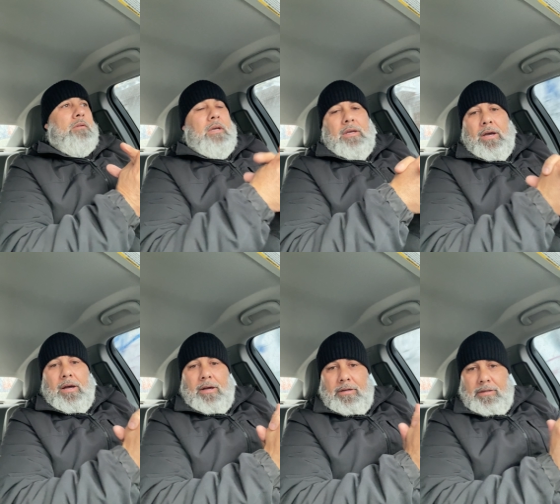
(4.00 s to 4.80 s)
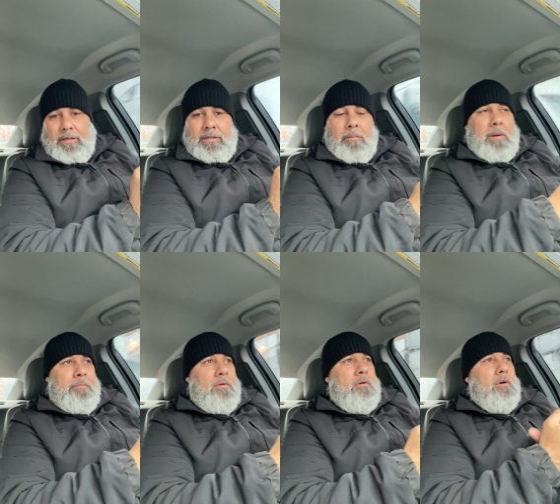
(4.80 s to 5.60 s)
días. Que Sammy
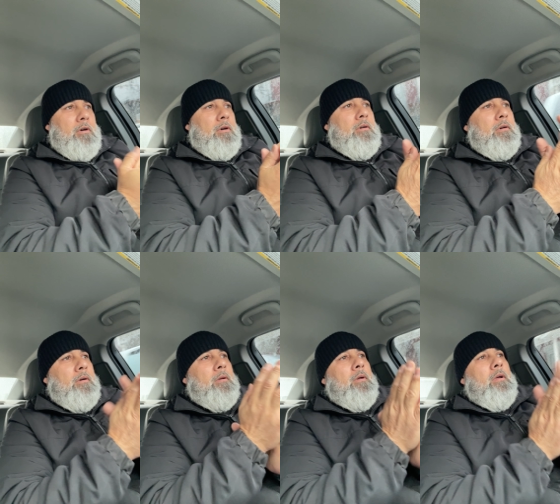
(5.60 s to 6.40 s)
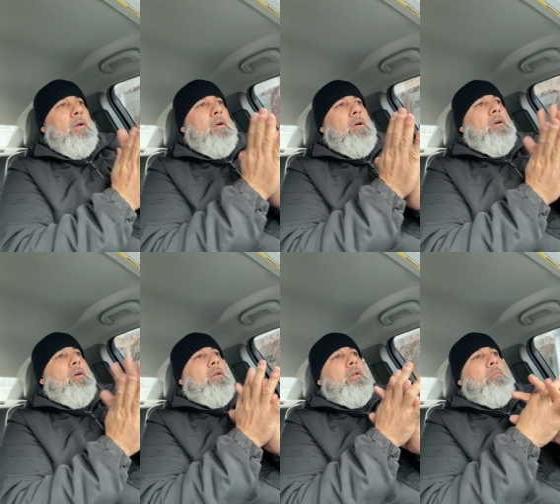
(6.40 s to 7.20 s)
Pungo
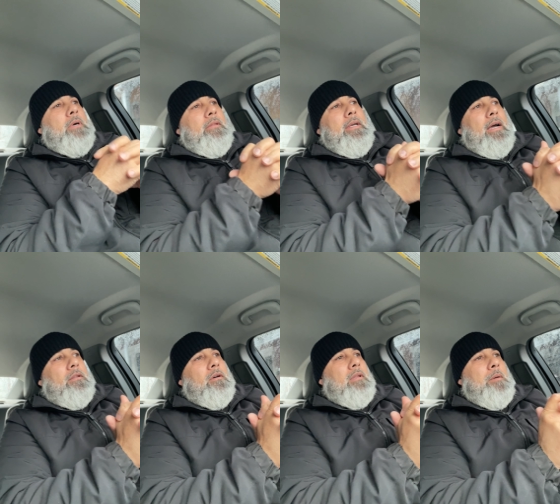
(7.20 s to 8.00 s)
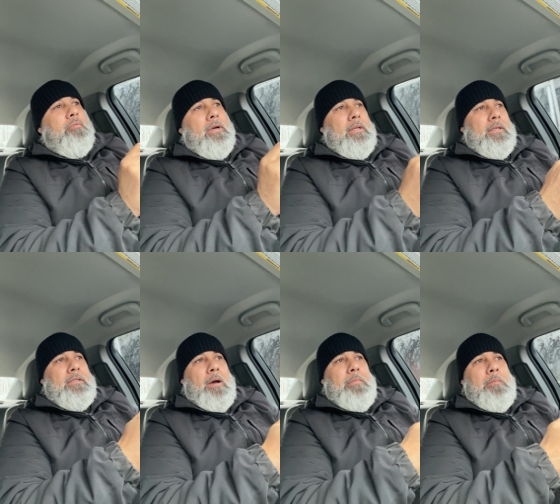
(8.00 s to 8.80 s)
los bendiga a todos. I pray that
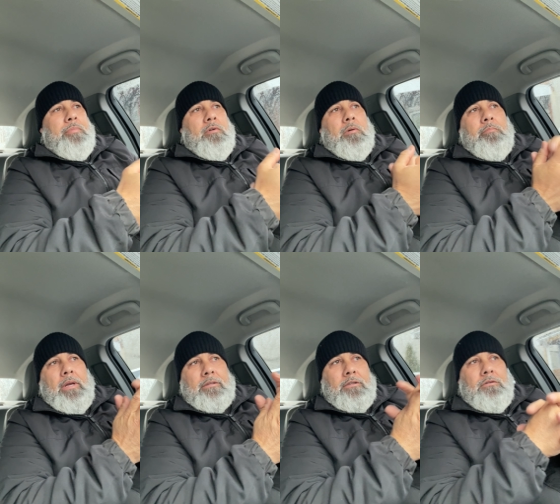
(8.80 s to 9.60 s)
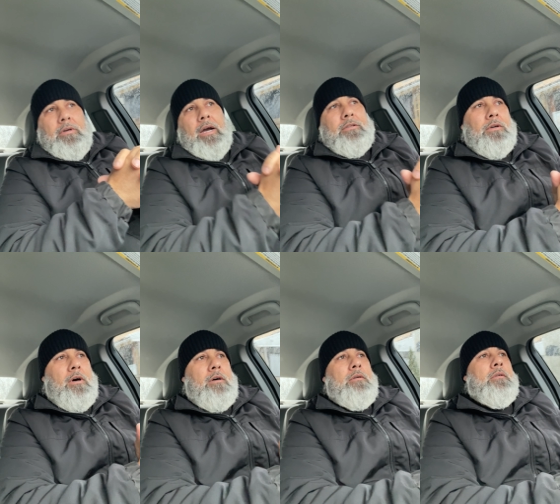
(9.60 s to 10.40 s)
Sammy Pungo blesses you guys
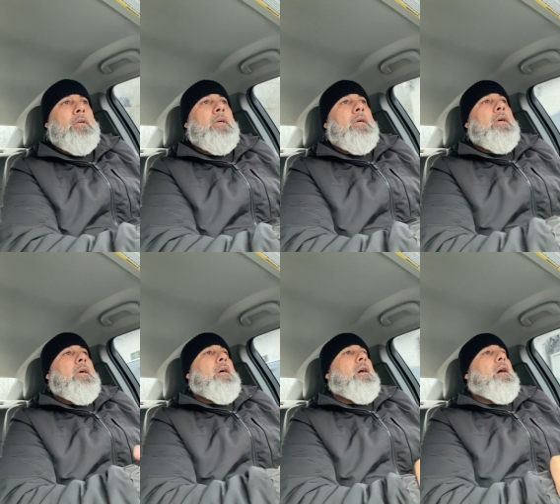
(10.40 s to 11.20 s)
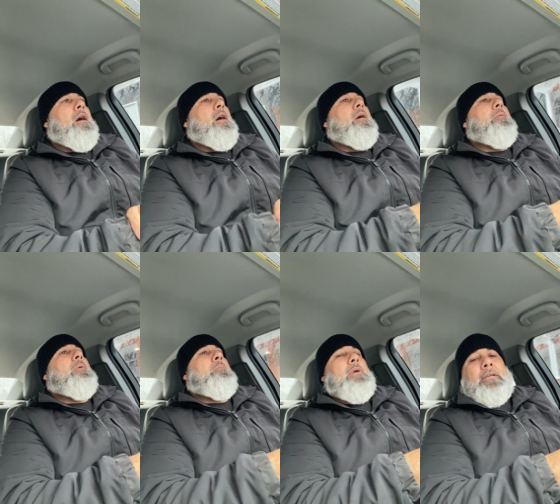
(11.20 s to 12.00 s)
all. Uh,
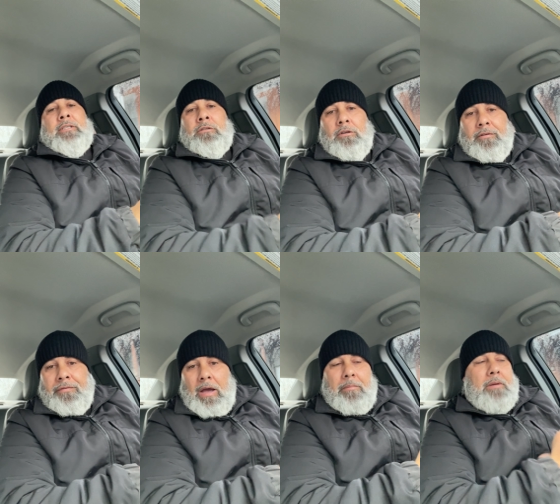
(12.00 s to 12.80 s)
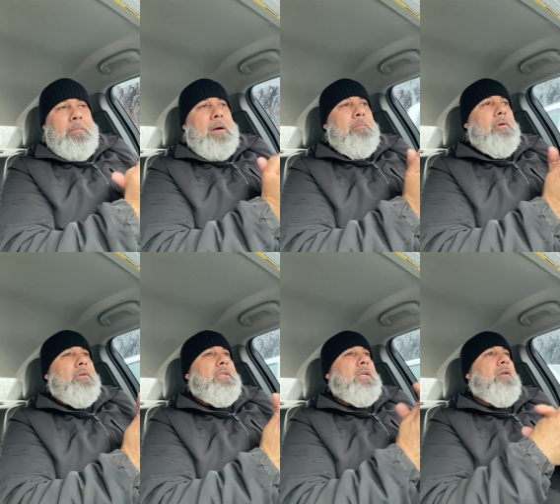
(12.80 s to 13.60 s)
and blessings to your family
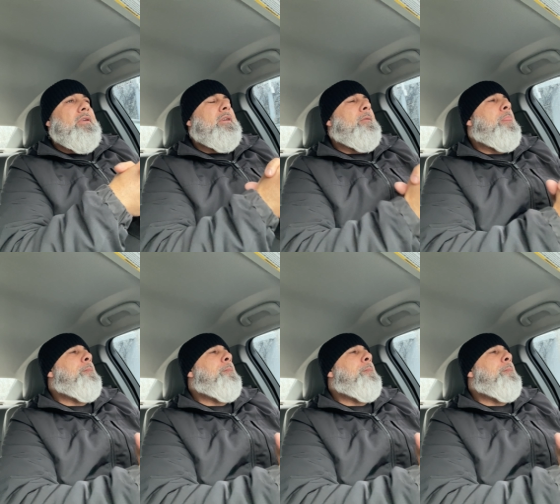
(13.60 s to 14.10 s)
members and everything.